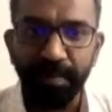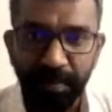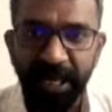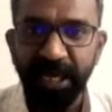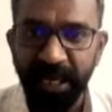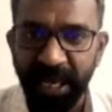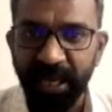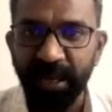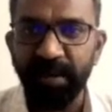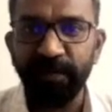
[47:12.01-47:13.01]
be
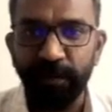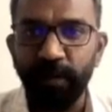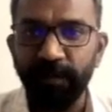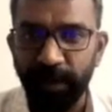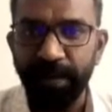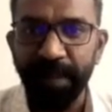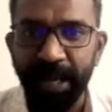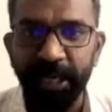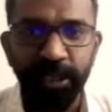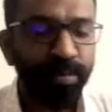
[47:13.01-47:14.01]
taken for flood
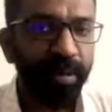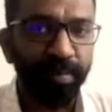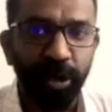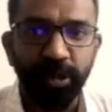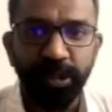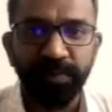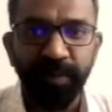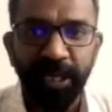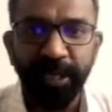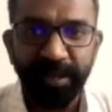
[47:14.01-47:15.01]
management, because
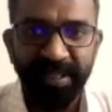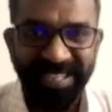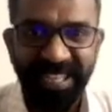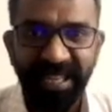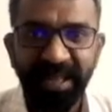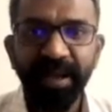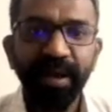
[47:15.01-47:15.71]
we see